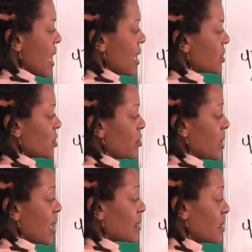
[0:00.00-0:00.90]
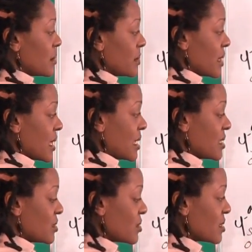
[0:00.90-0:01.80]
as we plot them, they
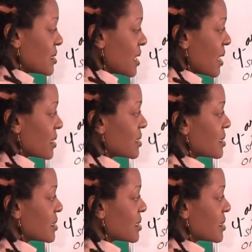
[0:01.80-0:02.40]
intersect